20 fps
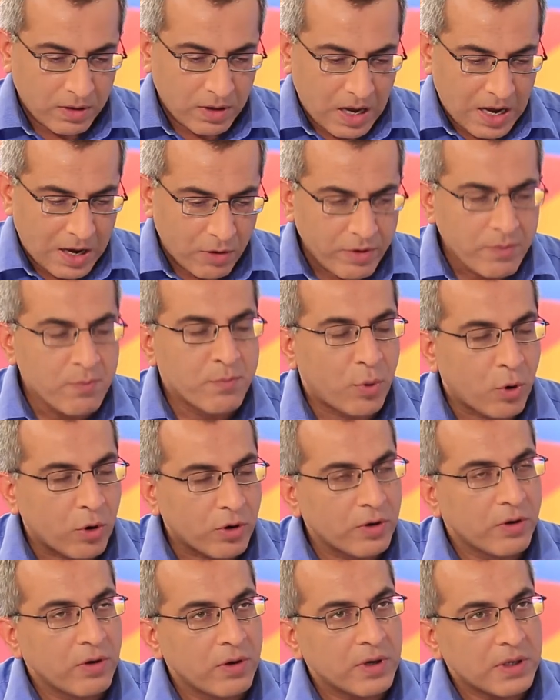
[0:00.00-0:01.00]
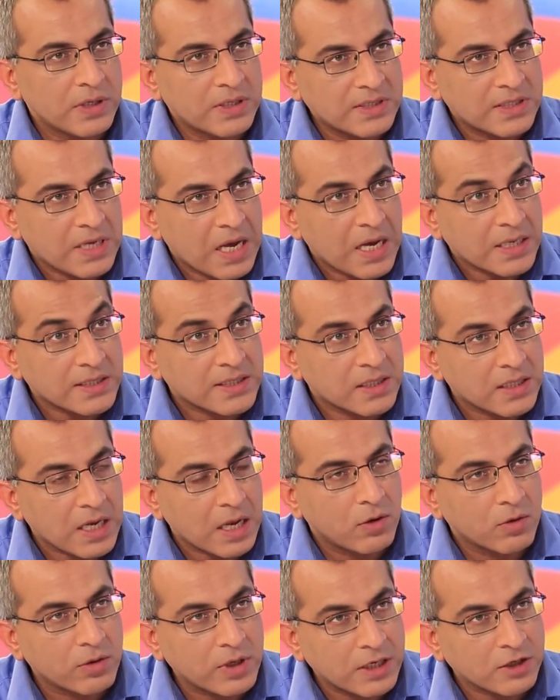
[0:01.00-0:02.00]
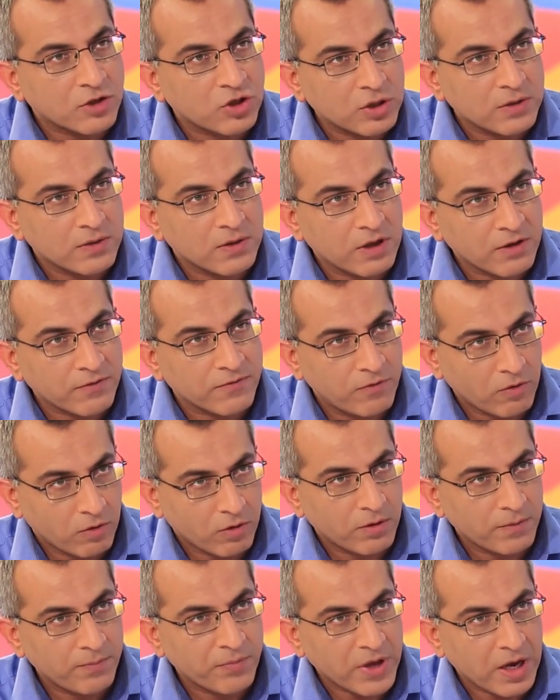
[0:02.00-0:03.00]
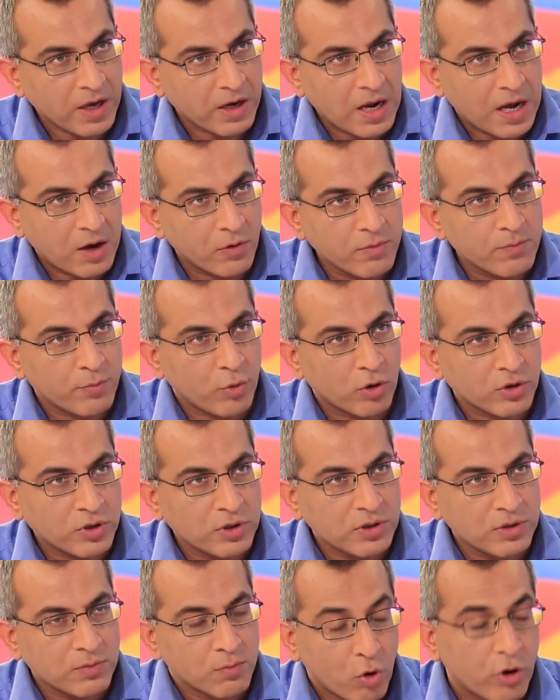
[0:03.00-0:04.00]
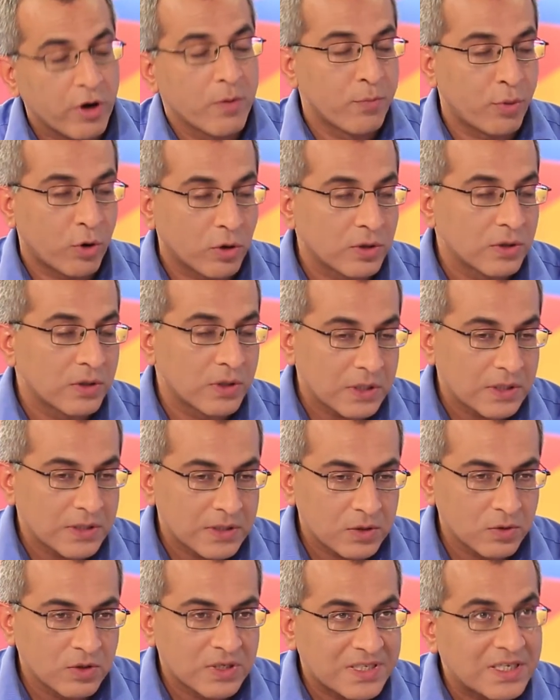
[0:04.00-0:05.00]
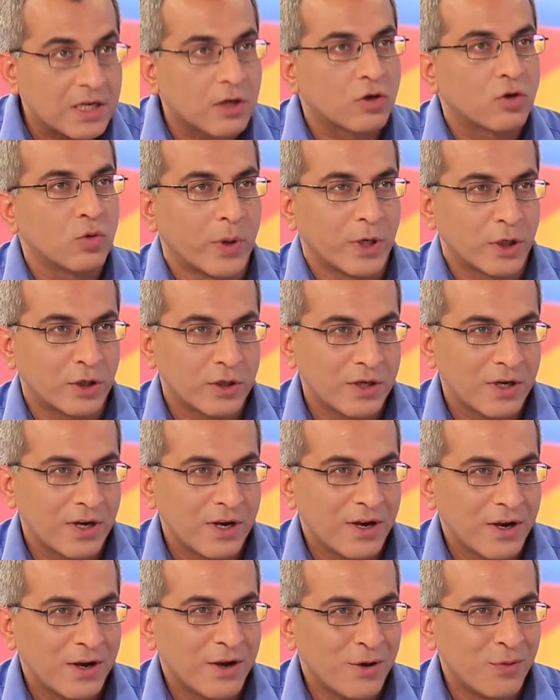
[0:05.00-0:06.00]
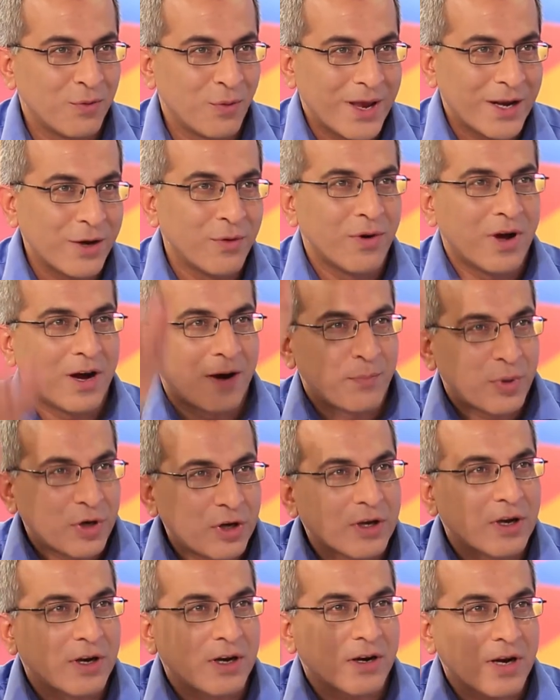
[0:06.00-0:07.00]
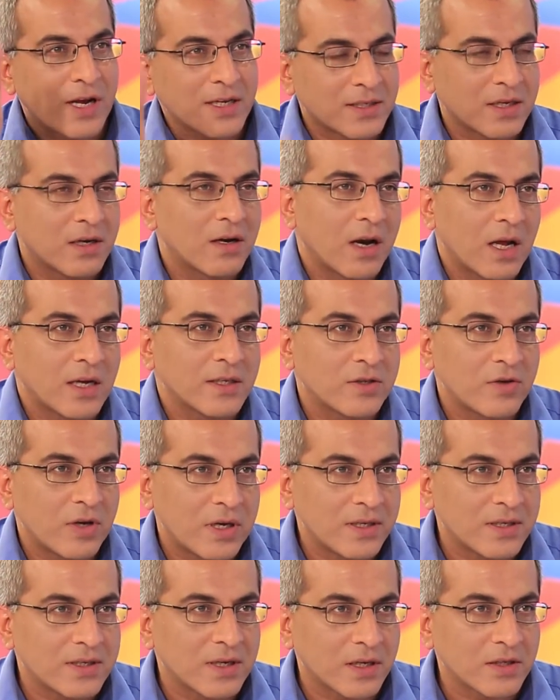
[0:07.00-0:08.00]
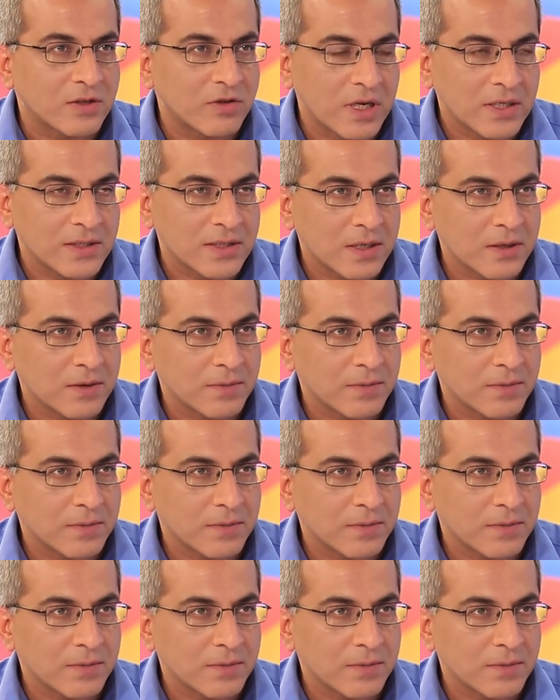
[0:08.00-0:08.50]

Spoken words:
How important is asset allocation therefore? And how important, more important is to stick it when a particular asset class really starts rising?